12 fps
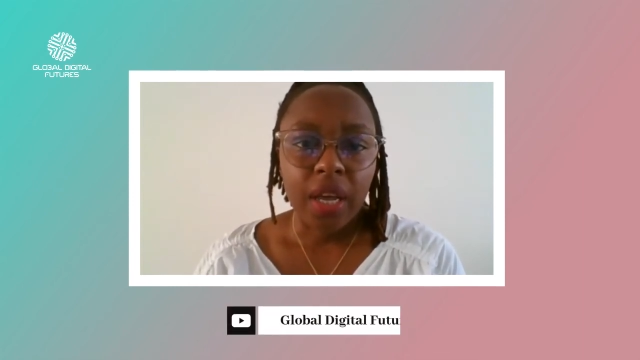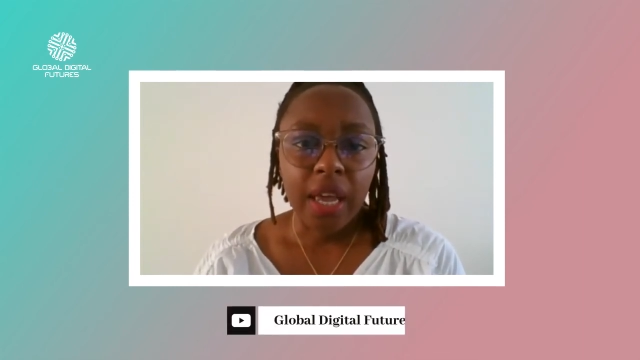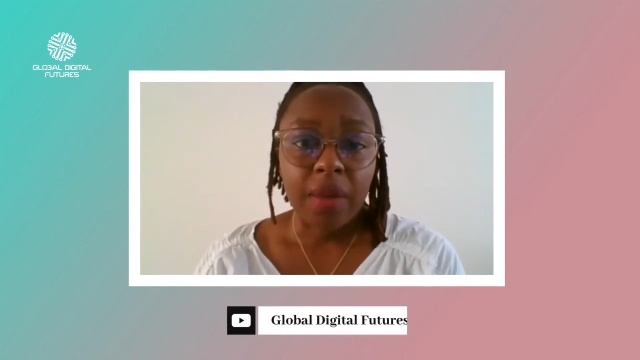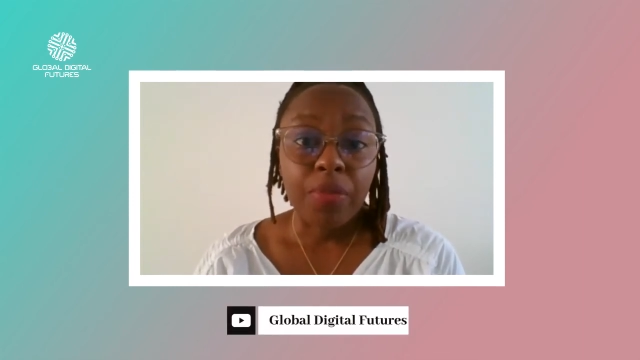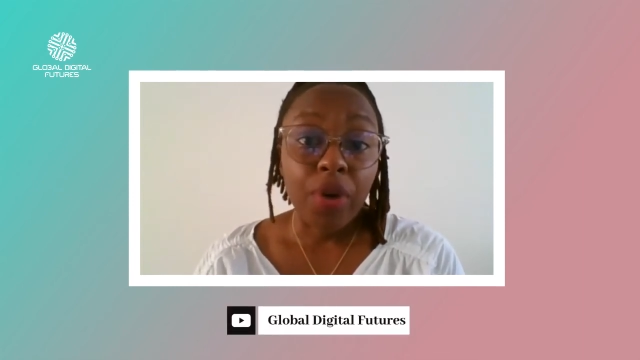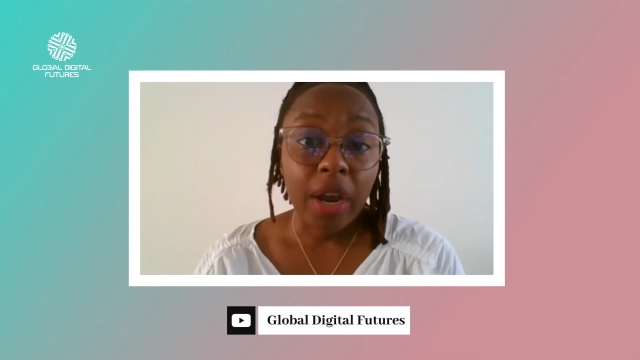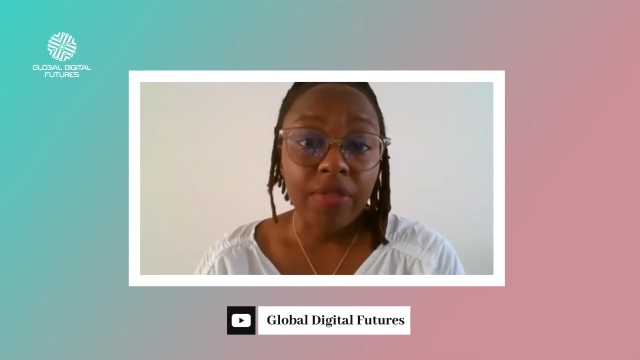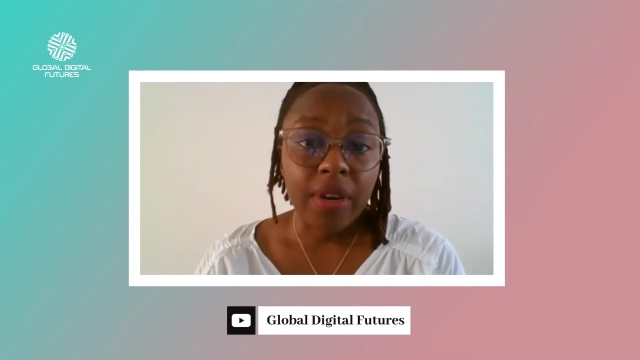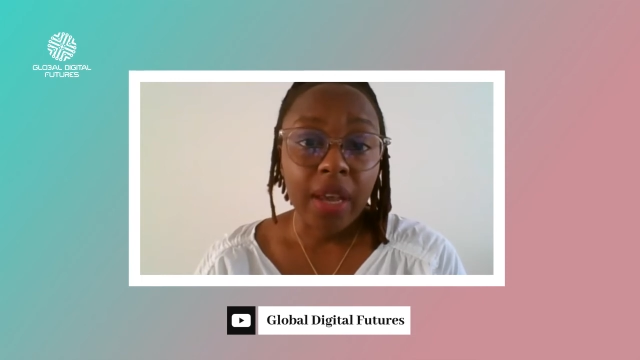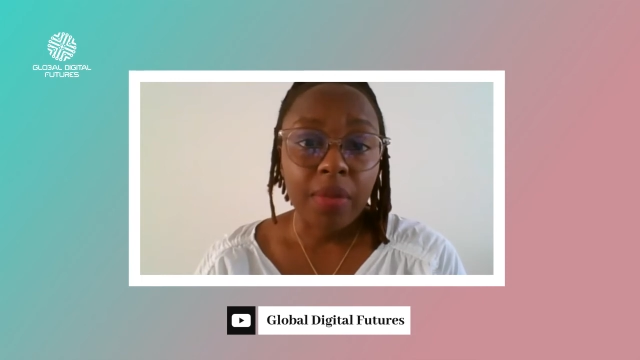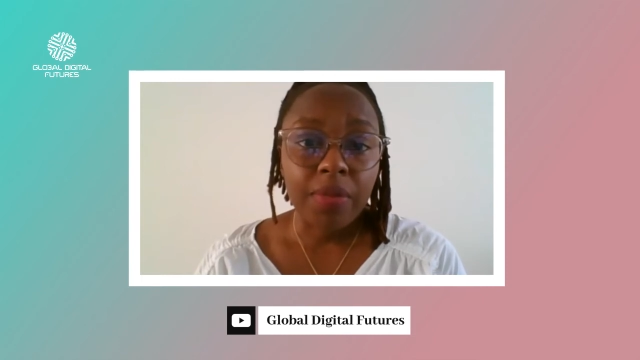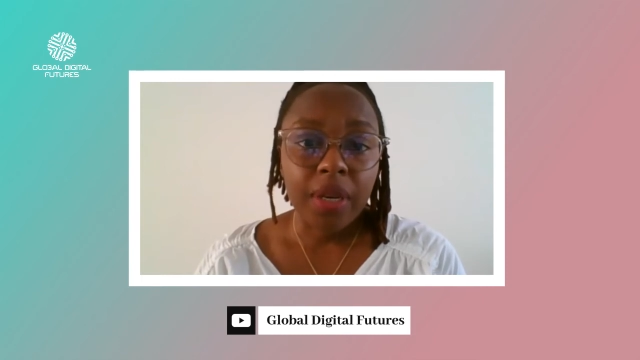and
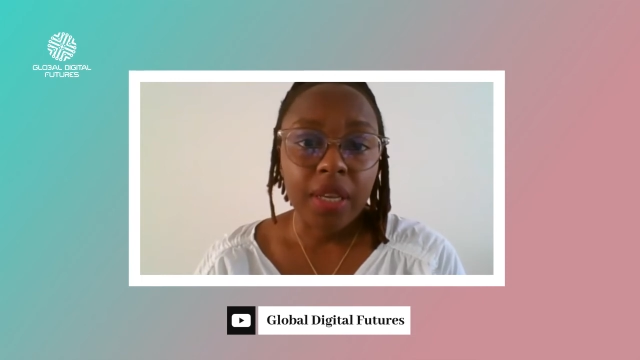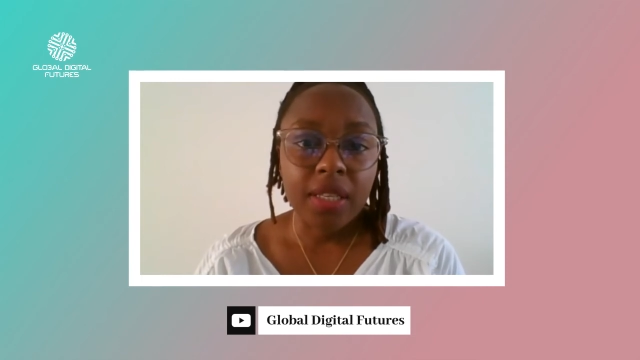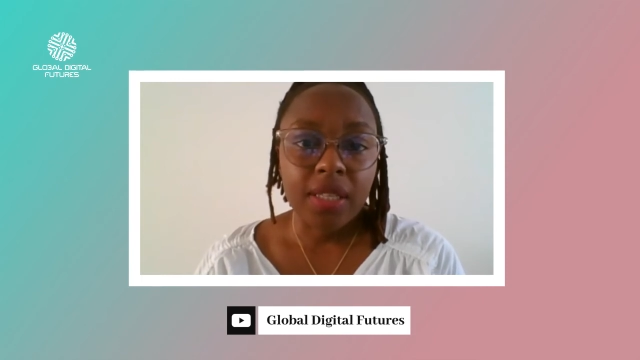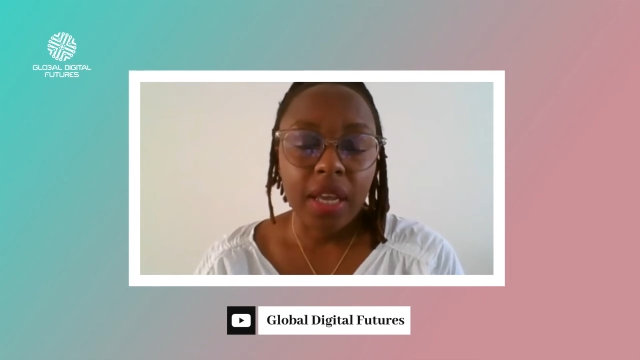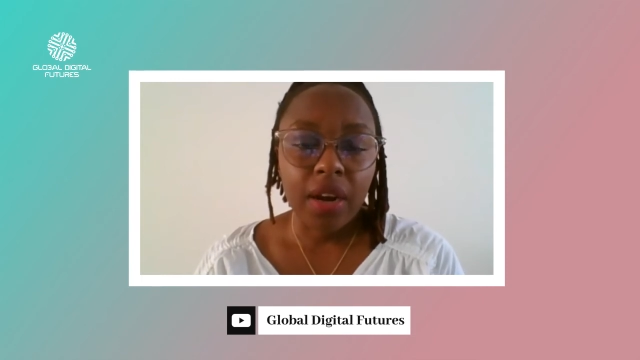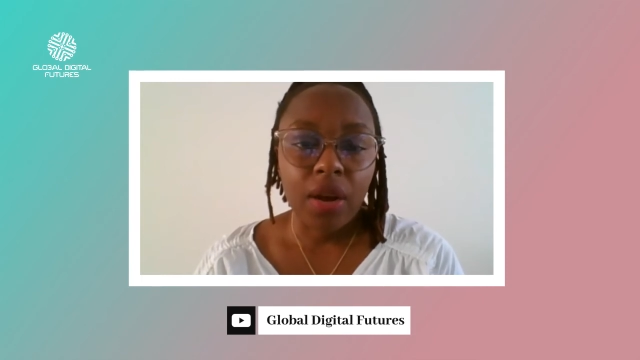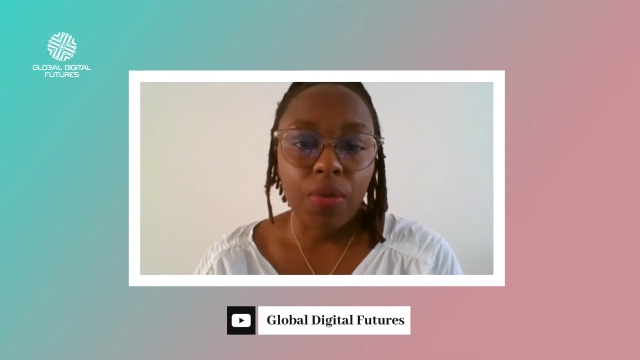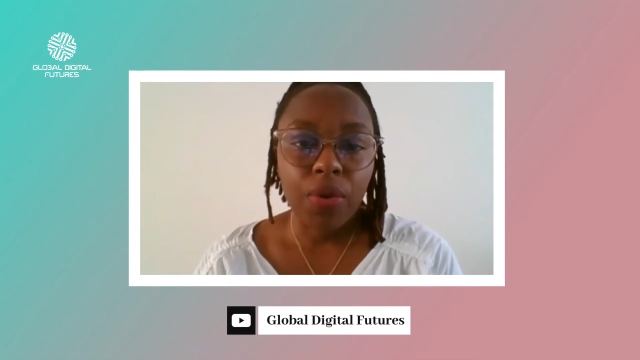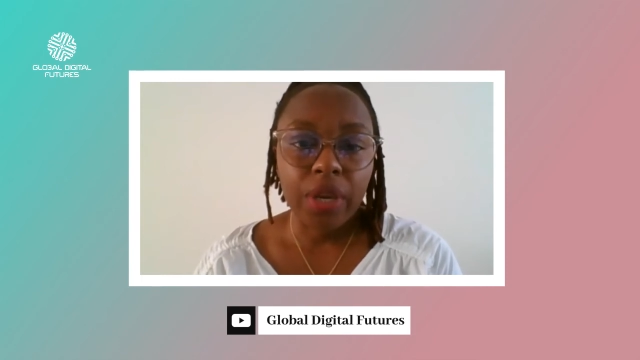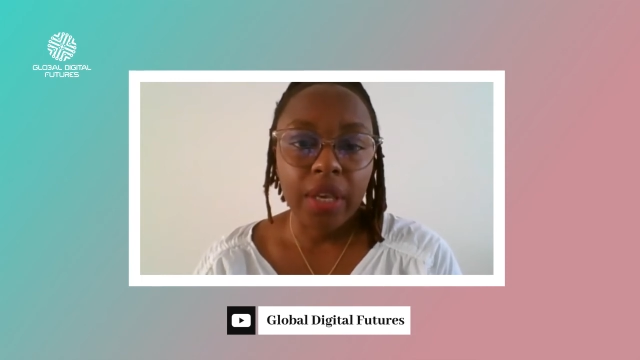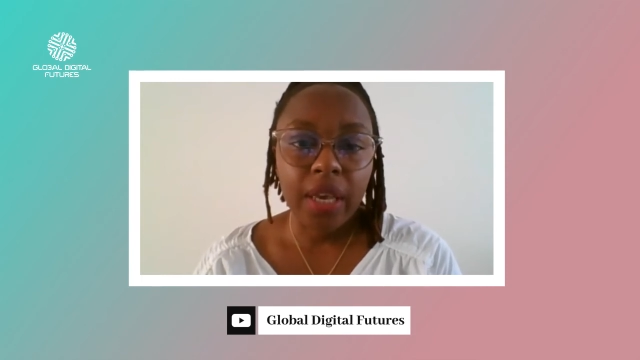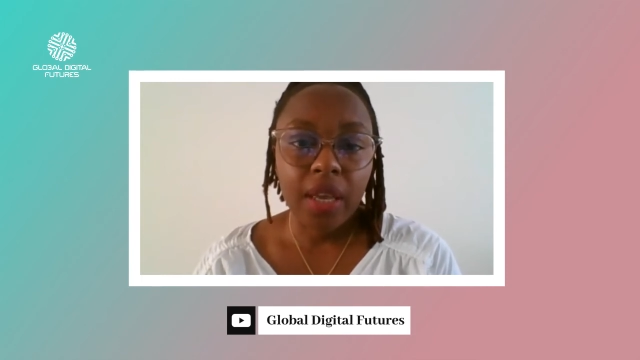private companies that are
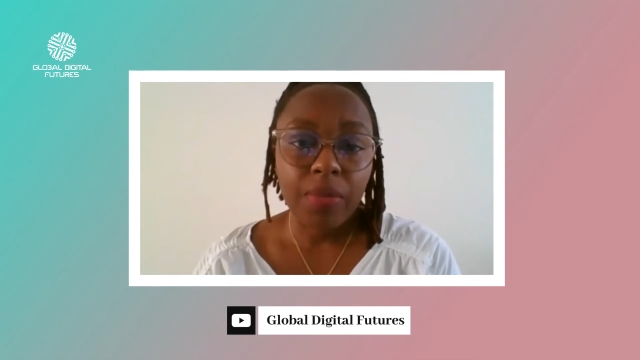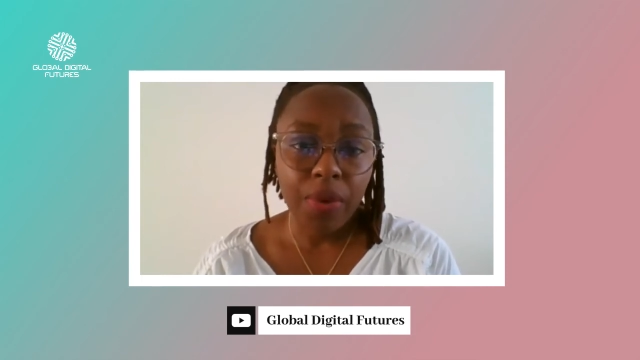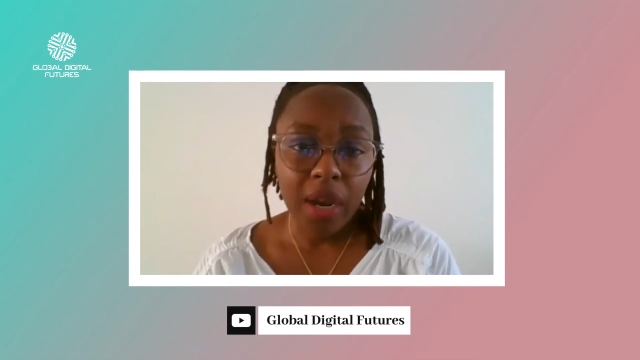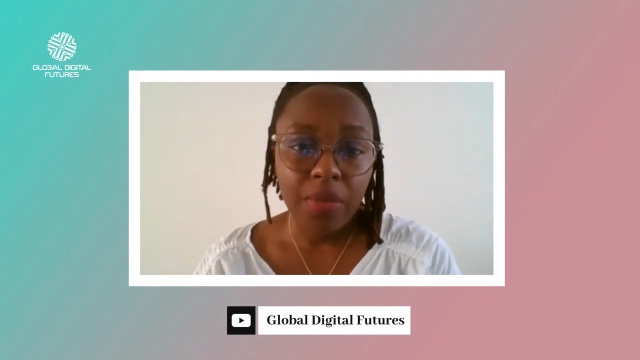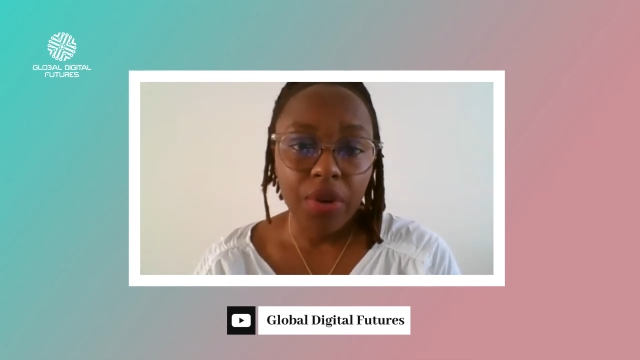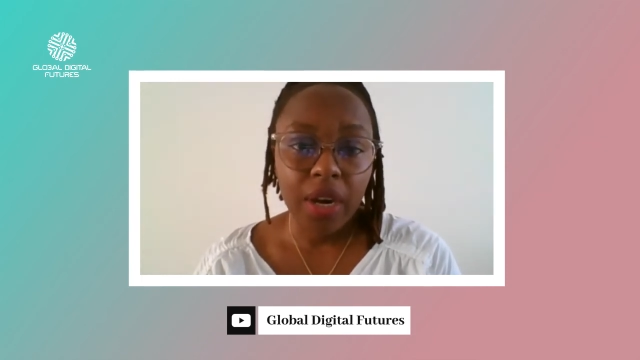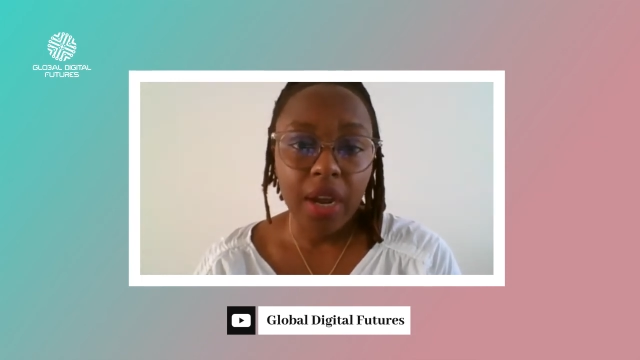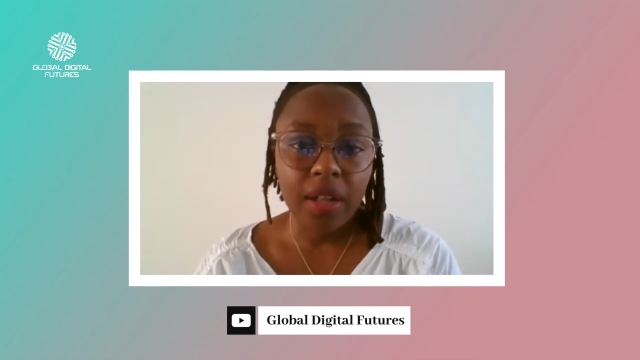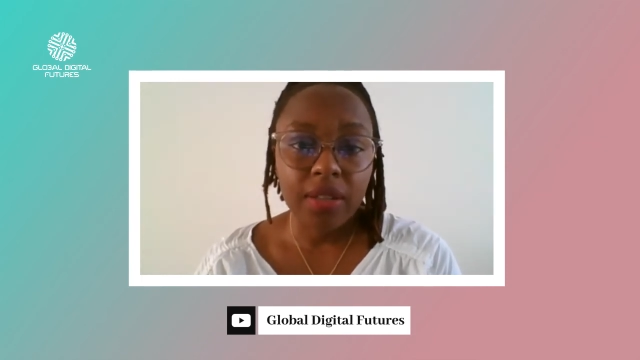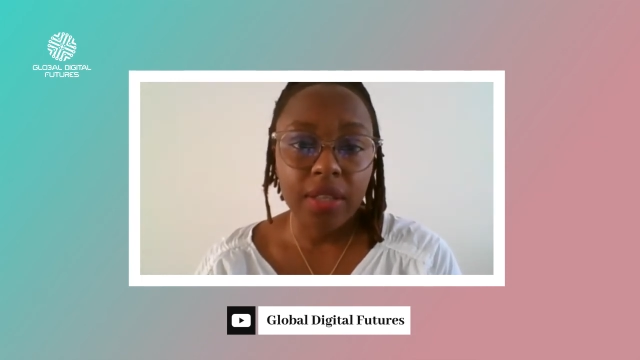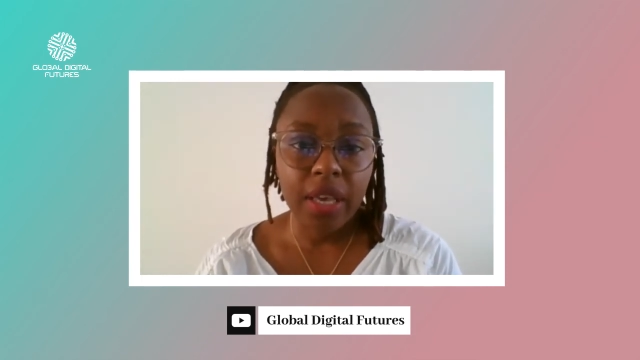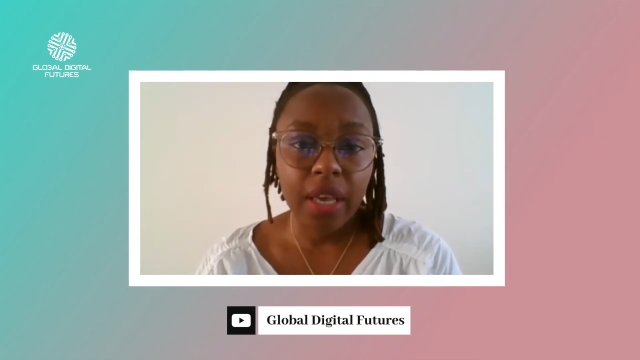working in primary
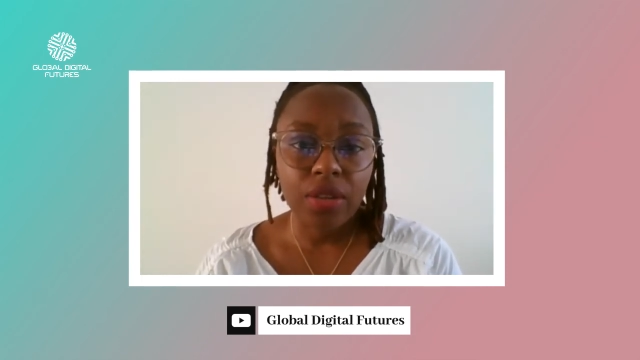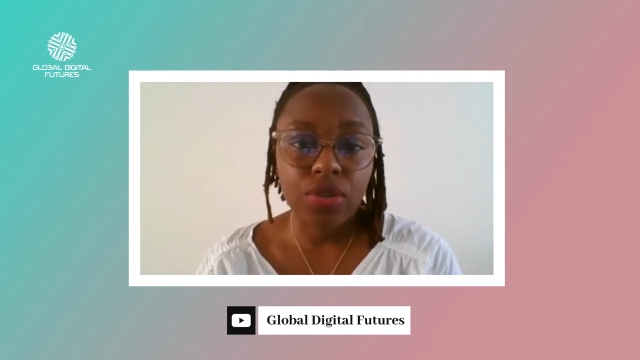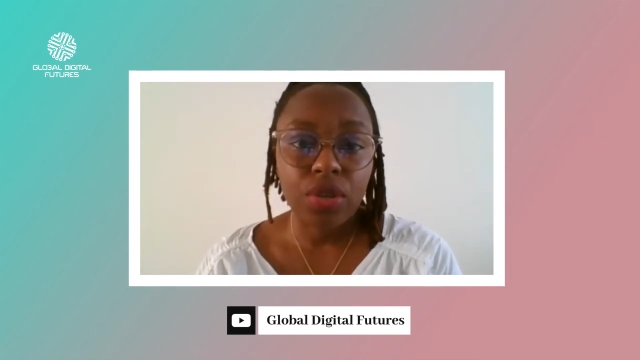healthcare